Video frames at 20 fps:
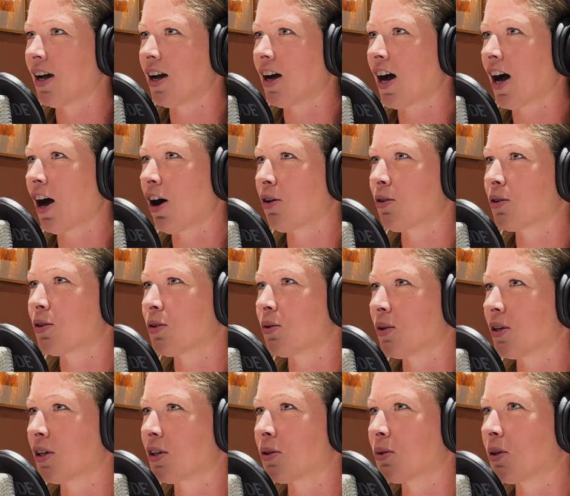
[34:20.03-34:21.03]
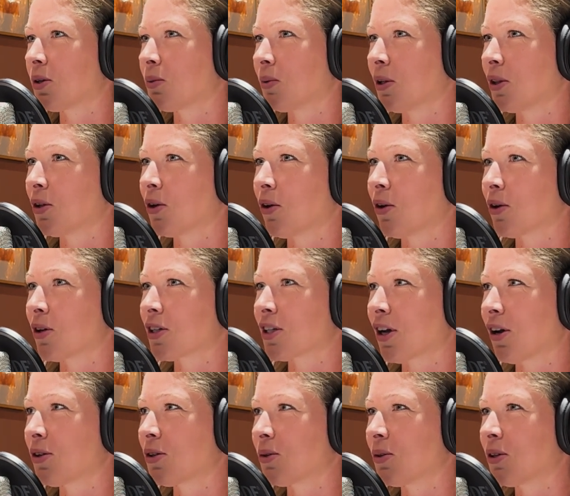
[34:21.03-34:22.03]
how do they do it with dogs?
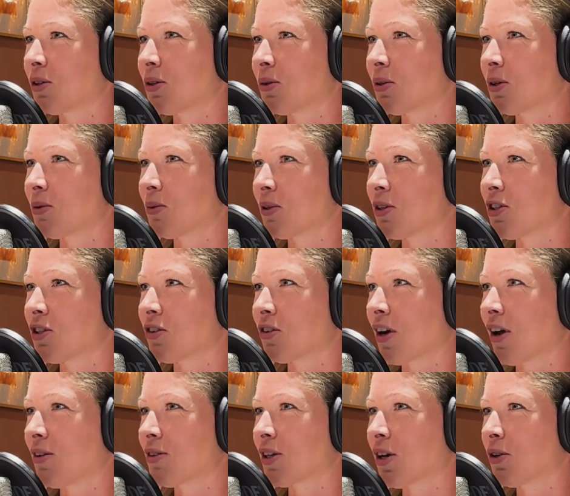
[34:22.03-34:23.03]
How do we do it with giraffes?